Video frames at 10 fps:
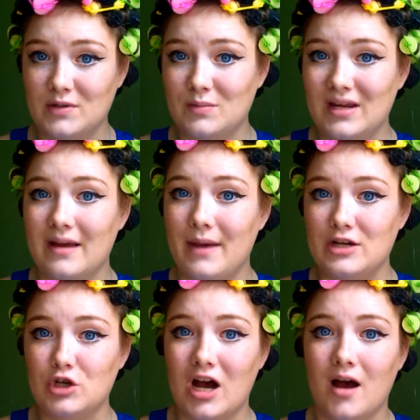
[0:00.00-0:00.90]
to me at
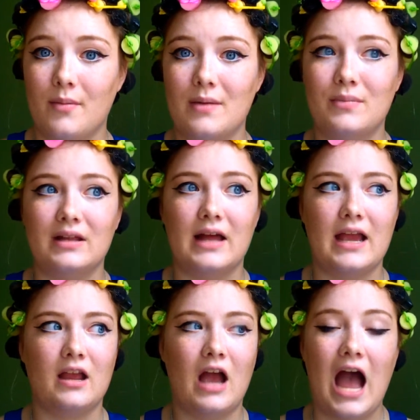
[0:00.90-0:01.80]
my job and be
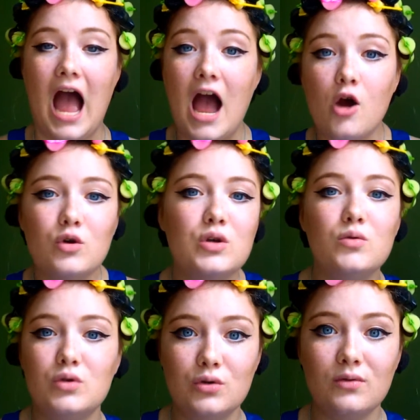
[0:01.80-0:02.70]
like, how do
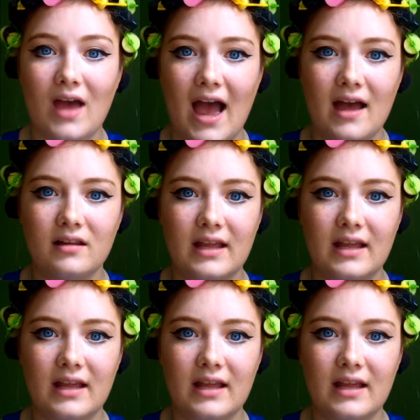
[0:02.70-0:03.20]
you do that?